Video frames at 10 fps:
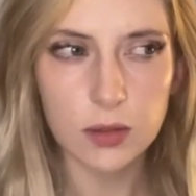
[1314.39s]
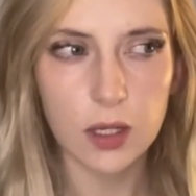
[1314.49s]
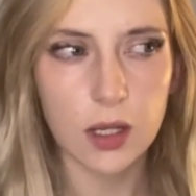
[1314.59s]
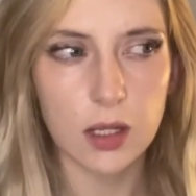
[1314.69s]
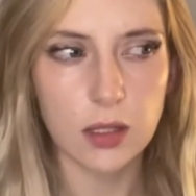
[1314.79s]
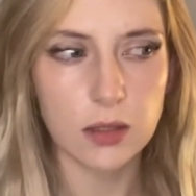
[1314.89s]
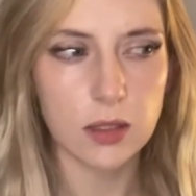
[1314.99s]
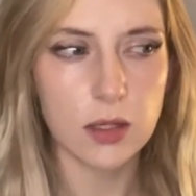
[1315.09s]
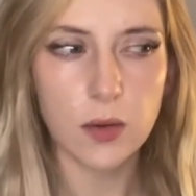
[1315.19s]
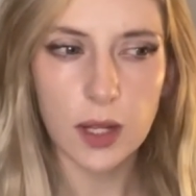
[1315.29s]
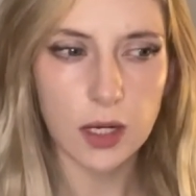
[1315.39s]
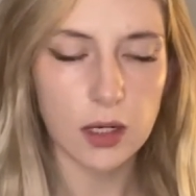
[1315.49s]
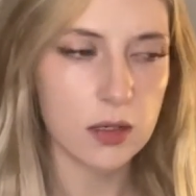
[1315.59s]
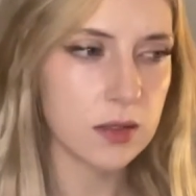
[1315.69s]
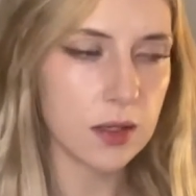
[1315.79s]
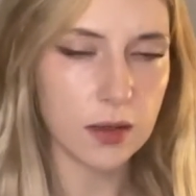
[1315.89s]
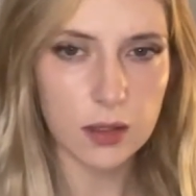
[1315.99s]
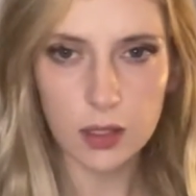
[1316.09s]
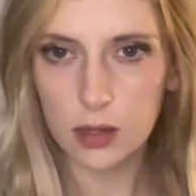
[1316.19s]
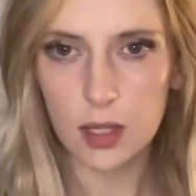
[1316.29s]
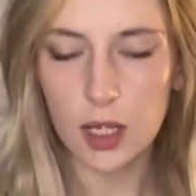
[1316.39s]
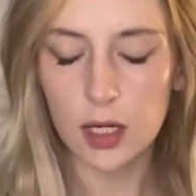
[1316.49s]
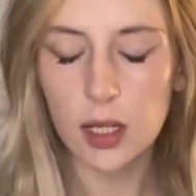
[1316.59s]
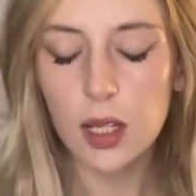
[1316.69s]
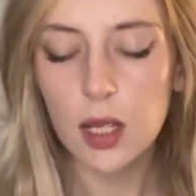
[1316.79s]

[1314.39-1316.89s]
and no headaches, nothing like that.